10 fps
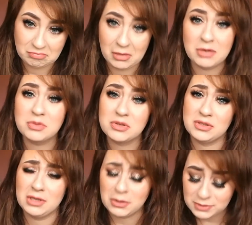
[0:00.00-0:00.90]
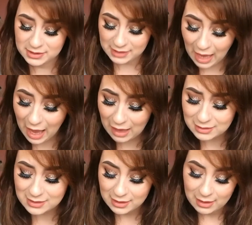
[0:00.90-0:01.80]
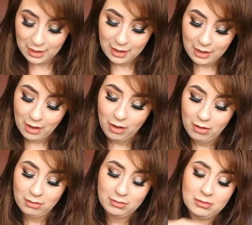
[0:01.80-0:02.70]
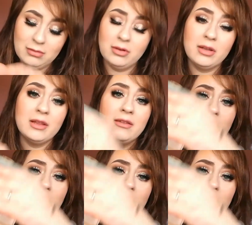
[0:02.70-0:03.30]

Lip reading: I'm just so sad. Oh, look at these